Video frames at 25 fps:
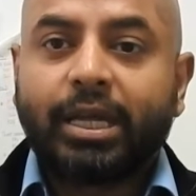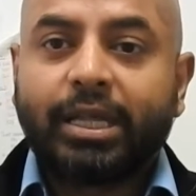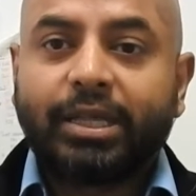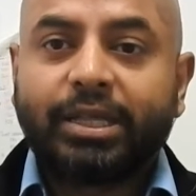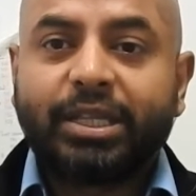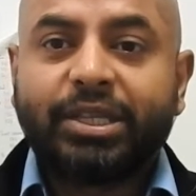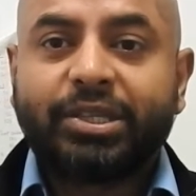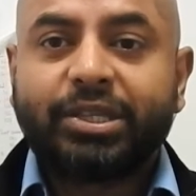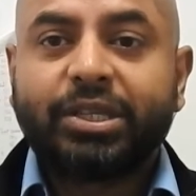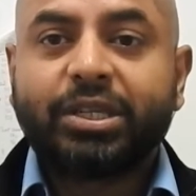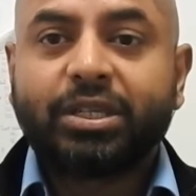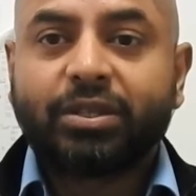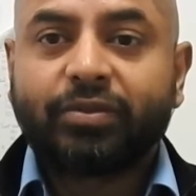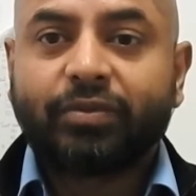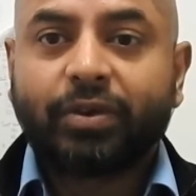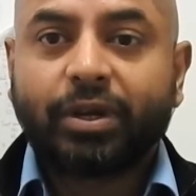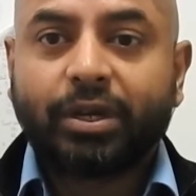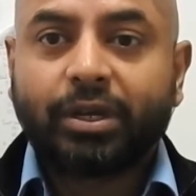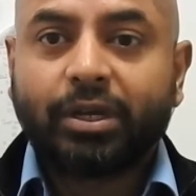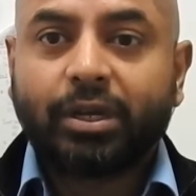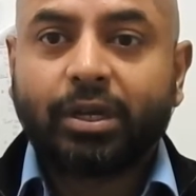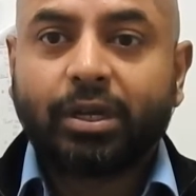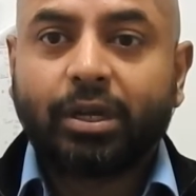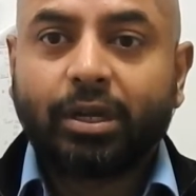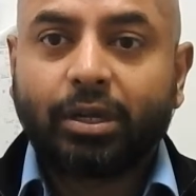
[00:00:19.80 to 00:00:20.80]
This is
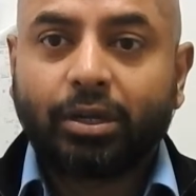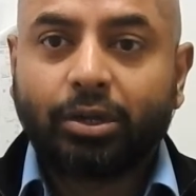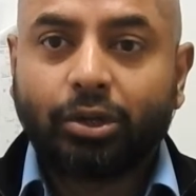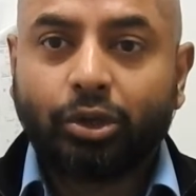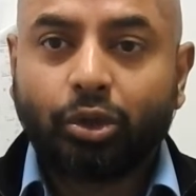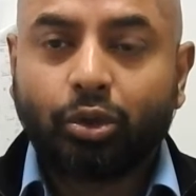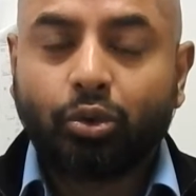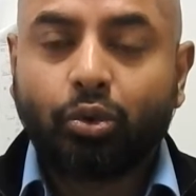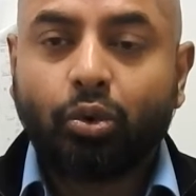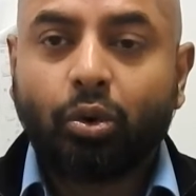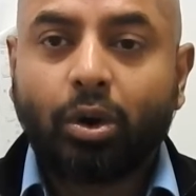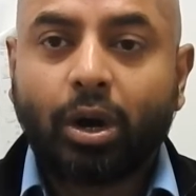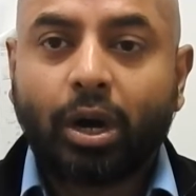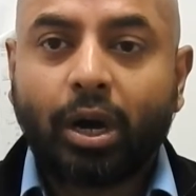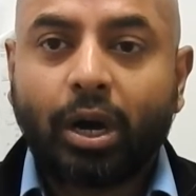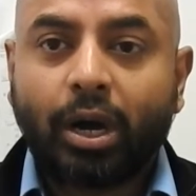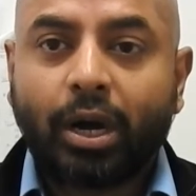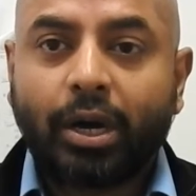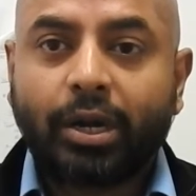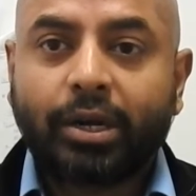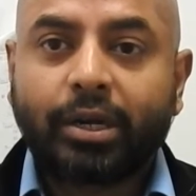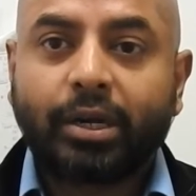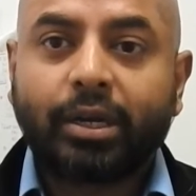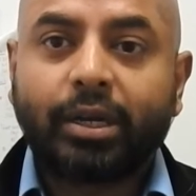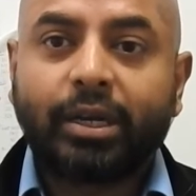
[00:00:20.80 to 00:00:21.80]
when you
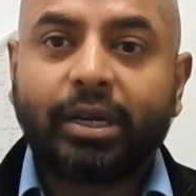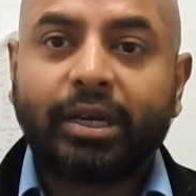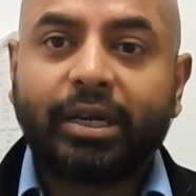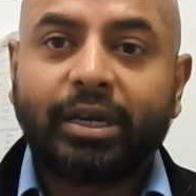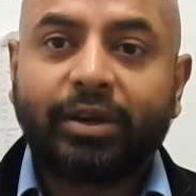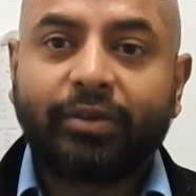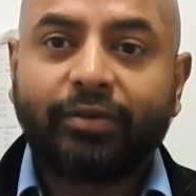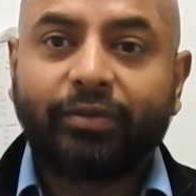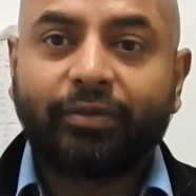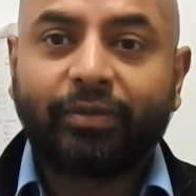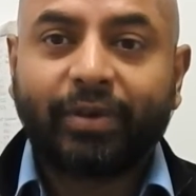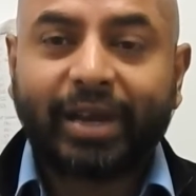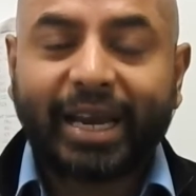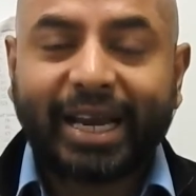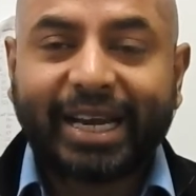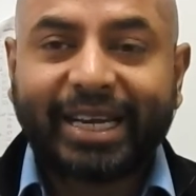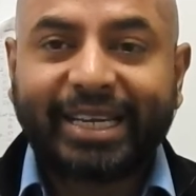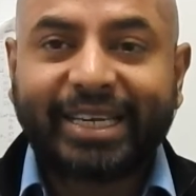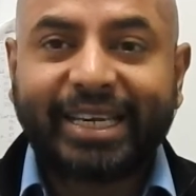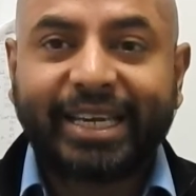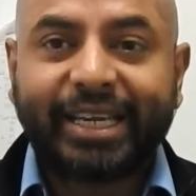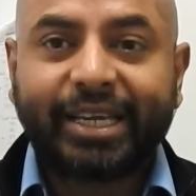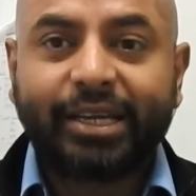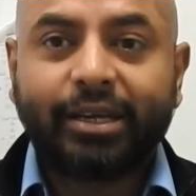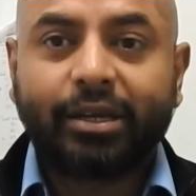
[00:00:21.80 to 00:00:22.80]
are
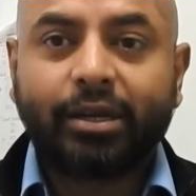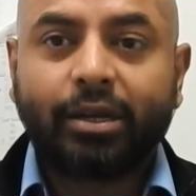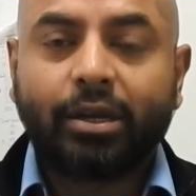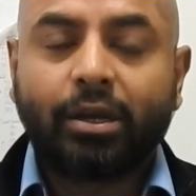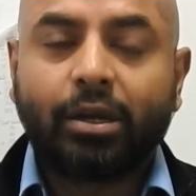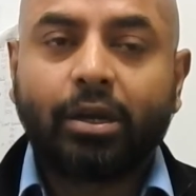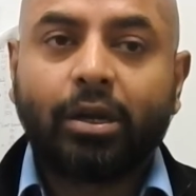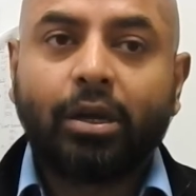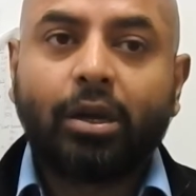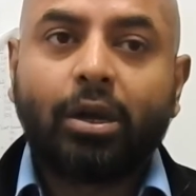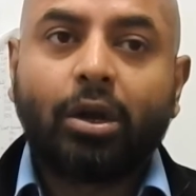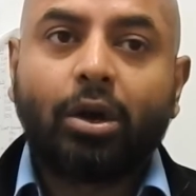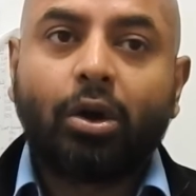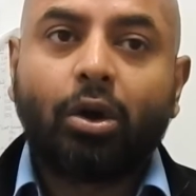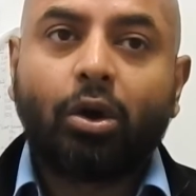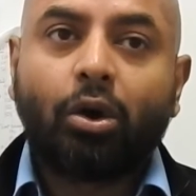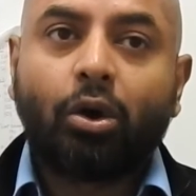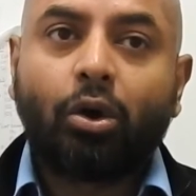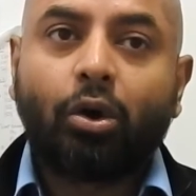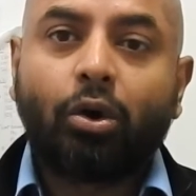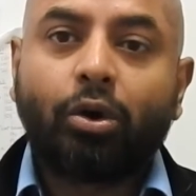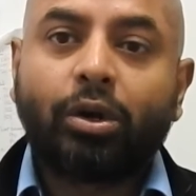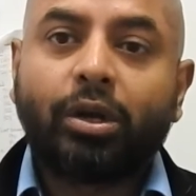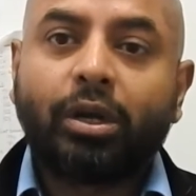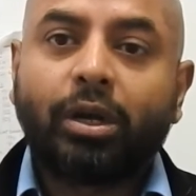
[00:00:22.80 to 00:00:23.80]
reflecting
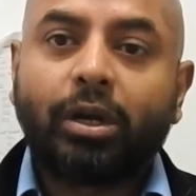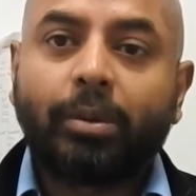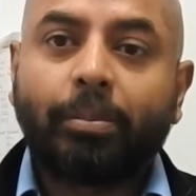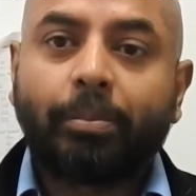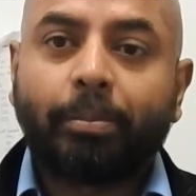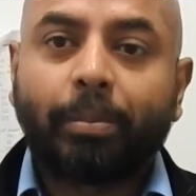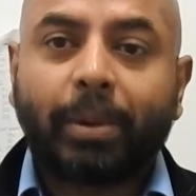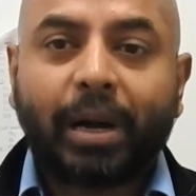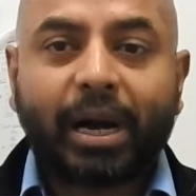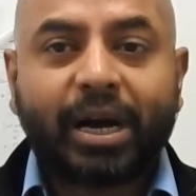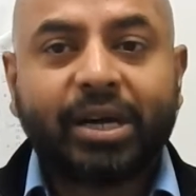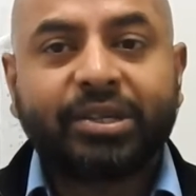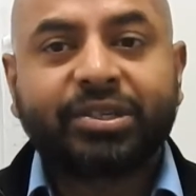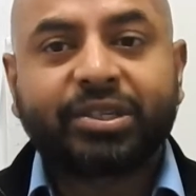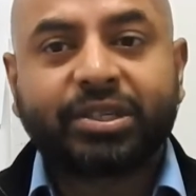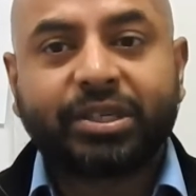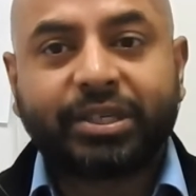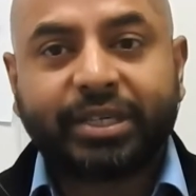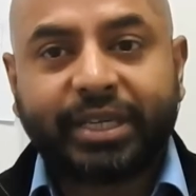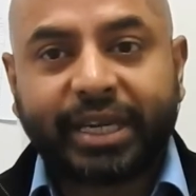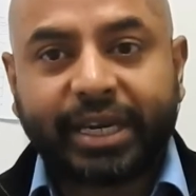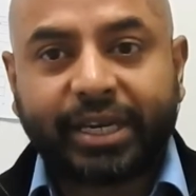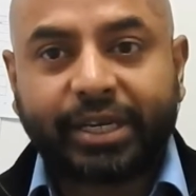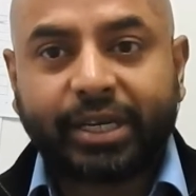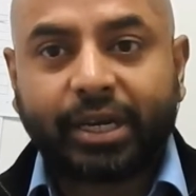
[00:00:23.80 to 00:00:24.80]
on
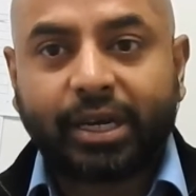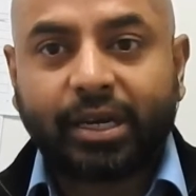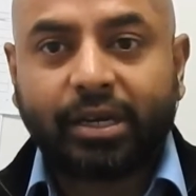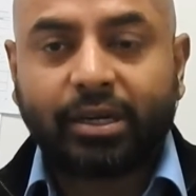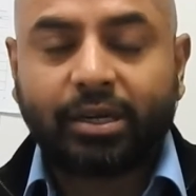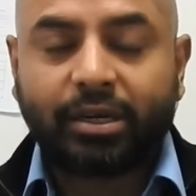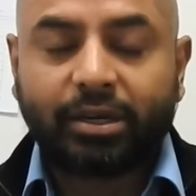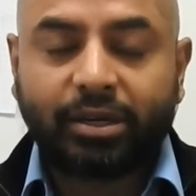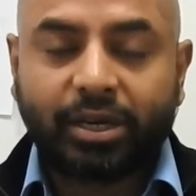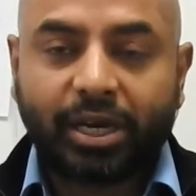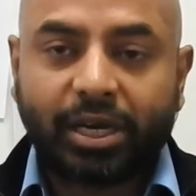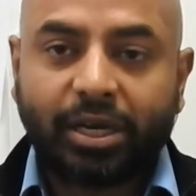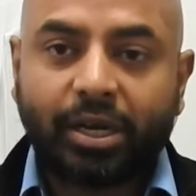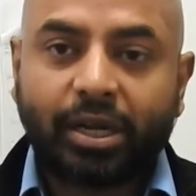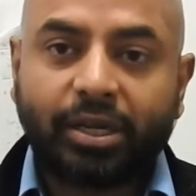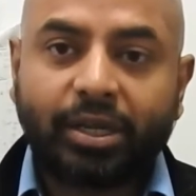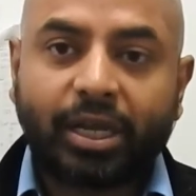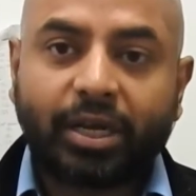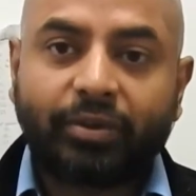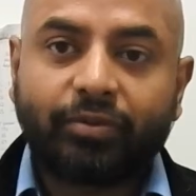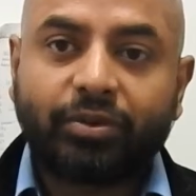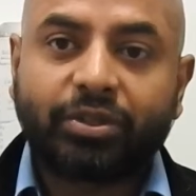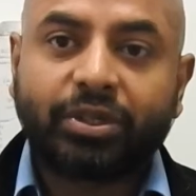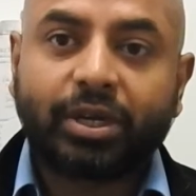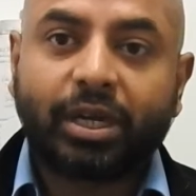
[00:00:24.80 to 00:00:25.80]
past data
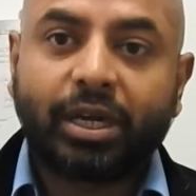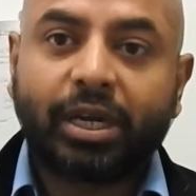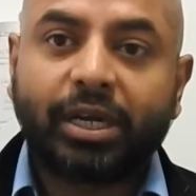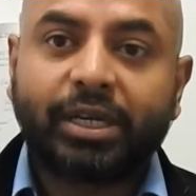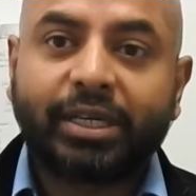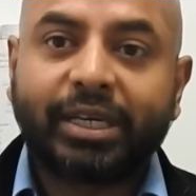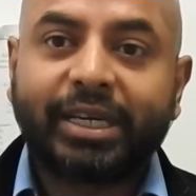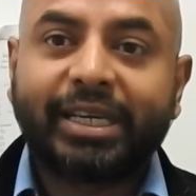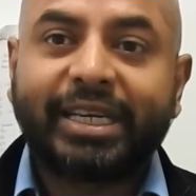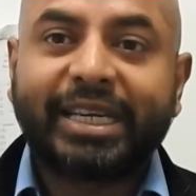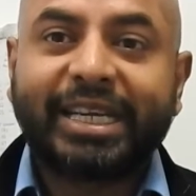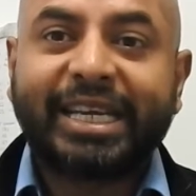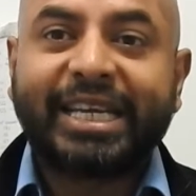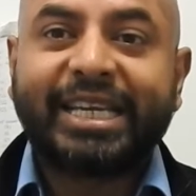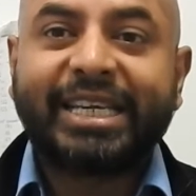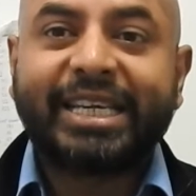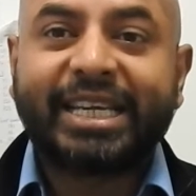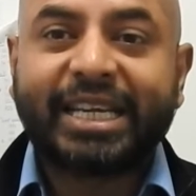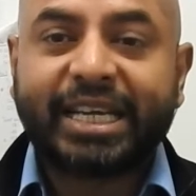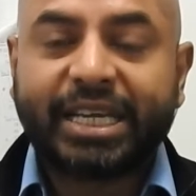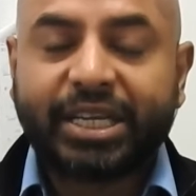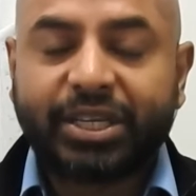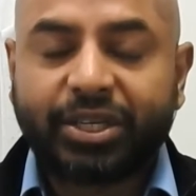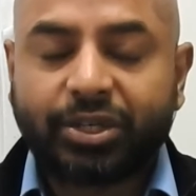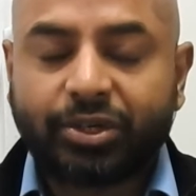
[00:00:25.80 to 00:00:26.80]
that was collected in
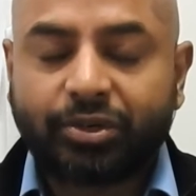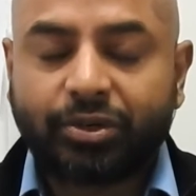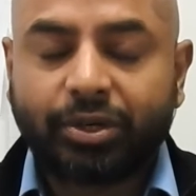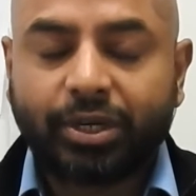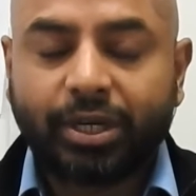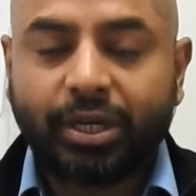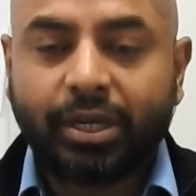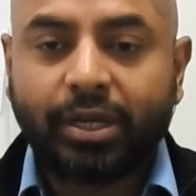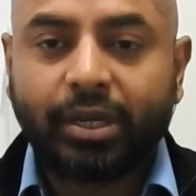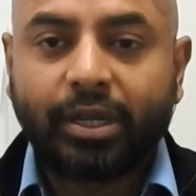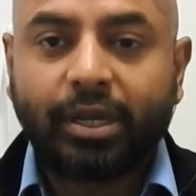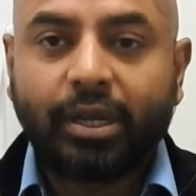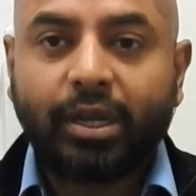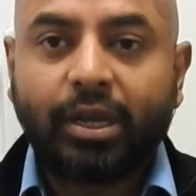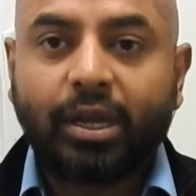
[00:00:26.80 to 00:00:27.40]
history,